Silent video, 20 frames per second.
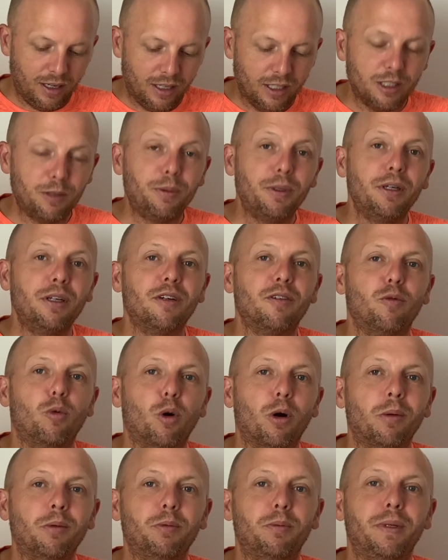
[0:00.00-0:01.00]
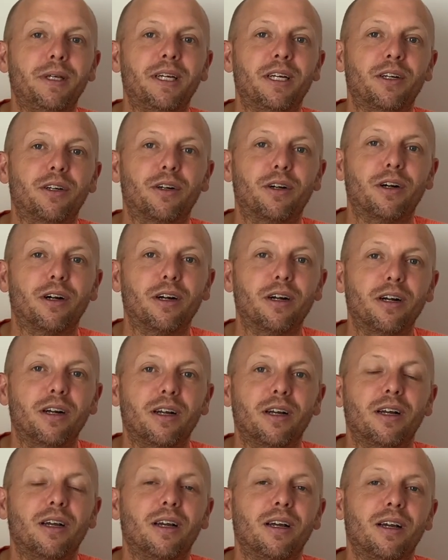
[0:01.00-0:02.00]
Speaking of worms being in dirt,
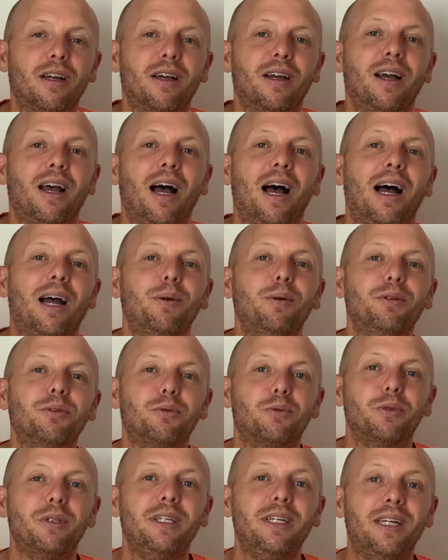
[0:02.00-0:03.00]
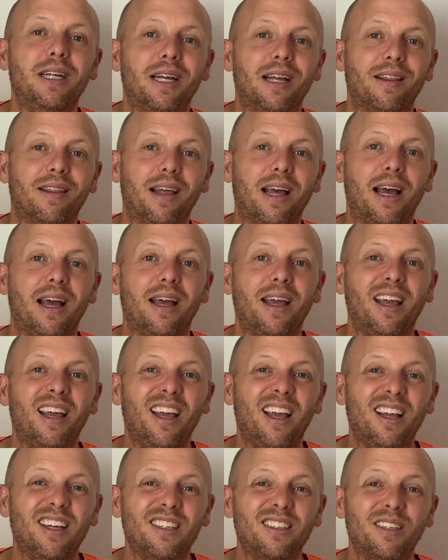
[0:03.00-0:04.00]
I was reading that
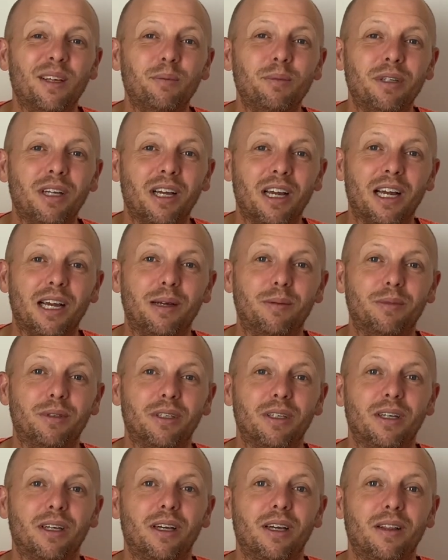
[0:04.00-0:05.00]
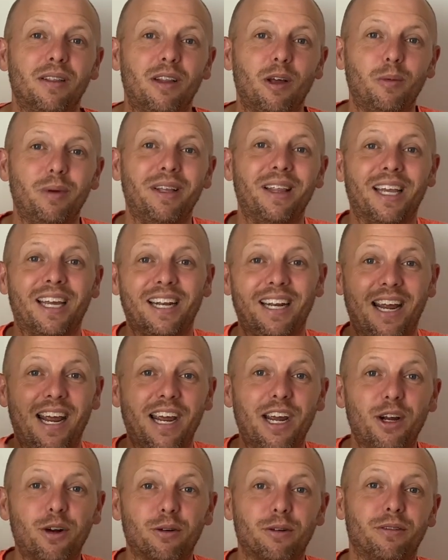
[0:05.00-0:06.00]
sometimes there'll be like an
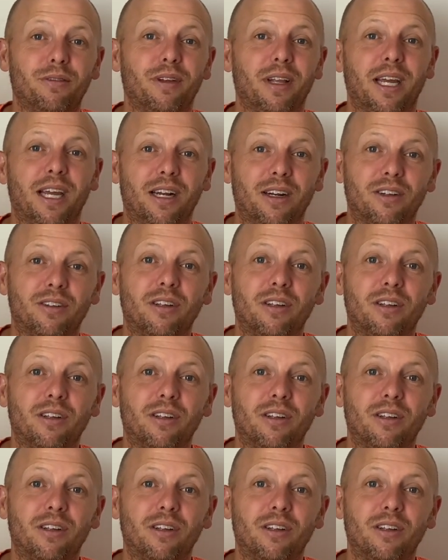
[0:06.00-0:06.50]
acre of land.